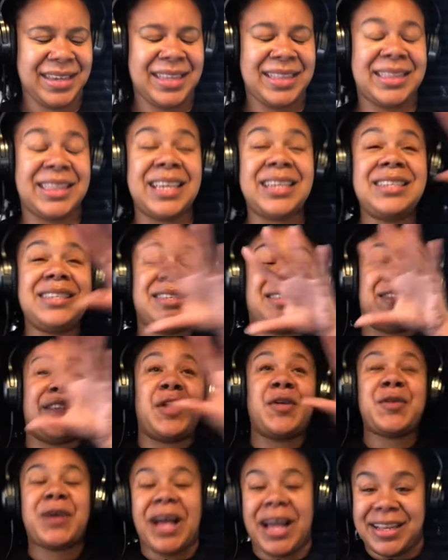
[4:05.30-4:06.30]
This is
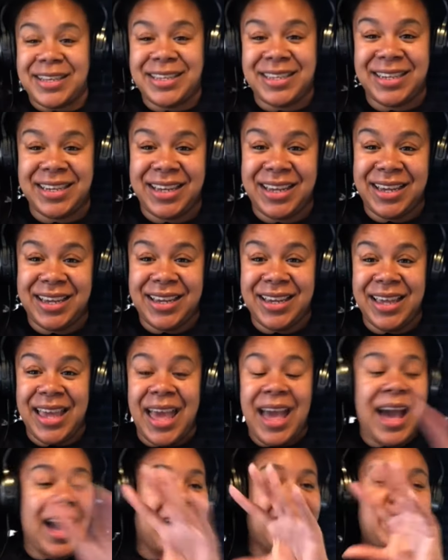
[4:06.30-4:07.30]
so catchy.
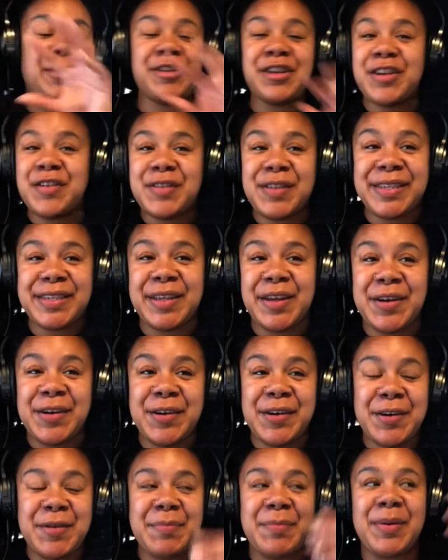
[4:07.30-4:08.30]
I don't know the
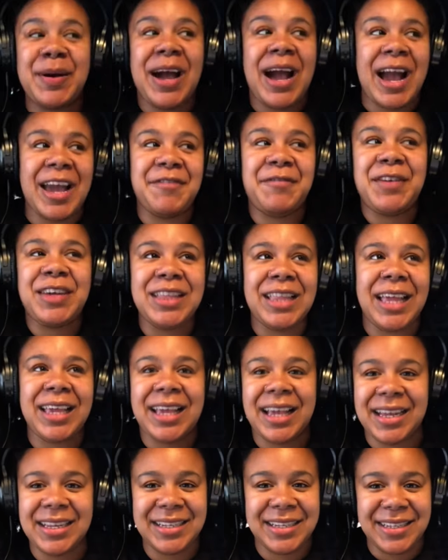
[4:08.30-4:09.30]
song, but I feel
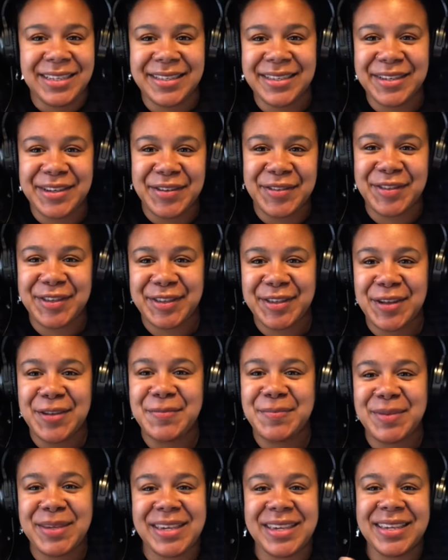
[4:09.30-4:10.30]
like I need to know the
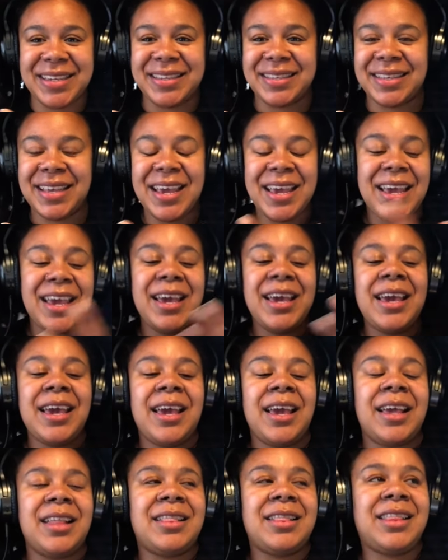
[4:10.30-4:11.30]
song because
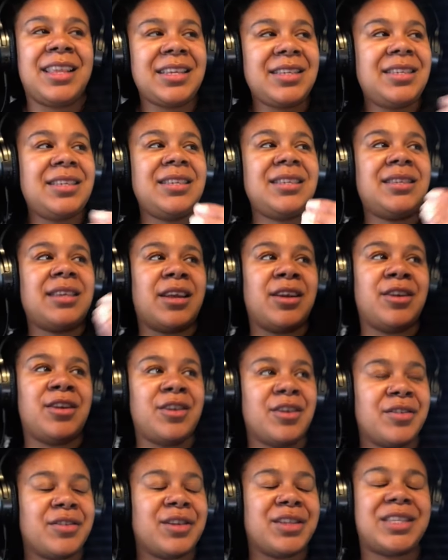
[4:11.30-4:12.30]
this is
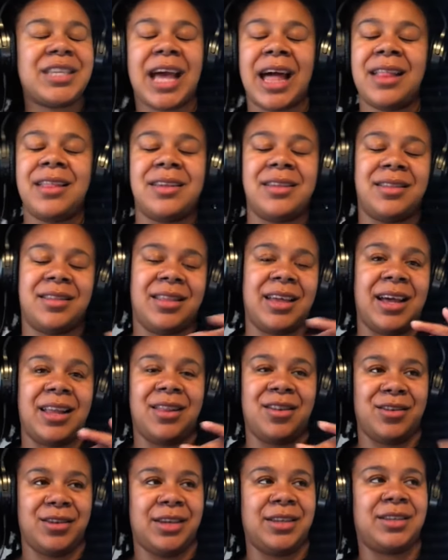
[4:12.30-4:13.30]
another talent that
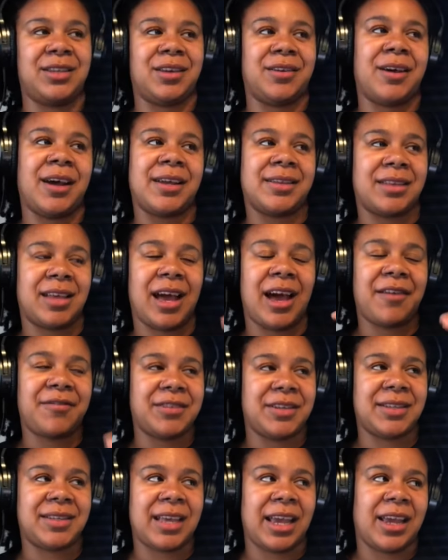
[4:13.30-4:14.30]
Lloyiso has, I have
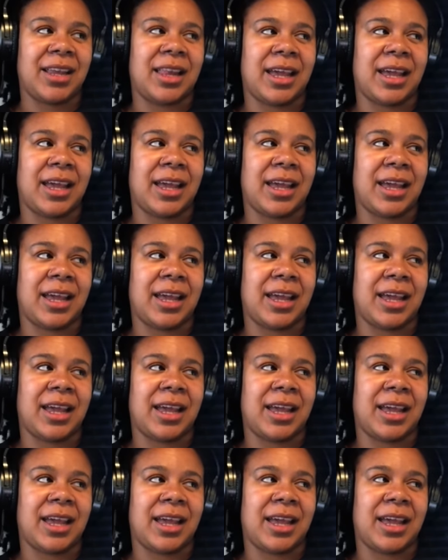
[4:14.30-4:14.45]
to say.